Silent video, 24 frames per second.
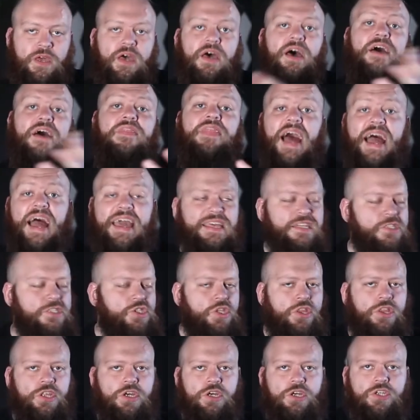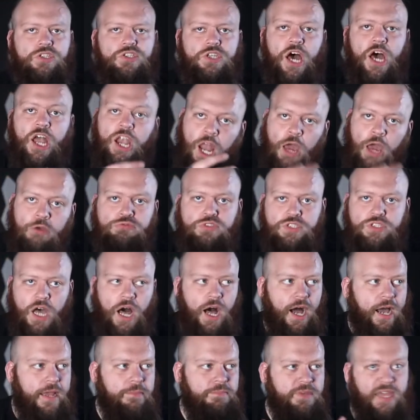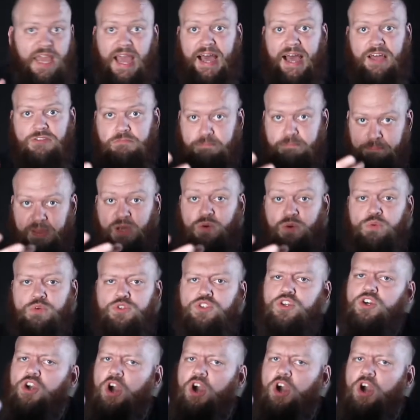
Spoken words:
And that is that alone time can build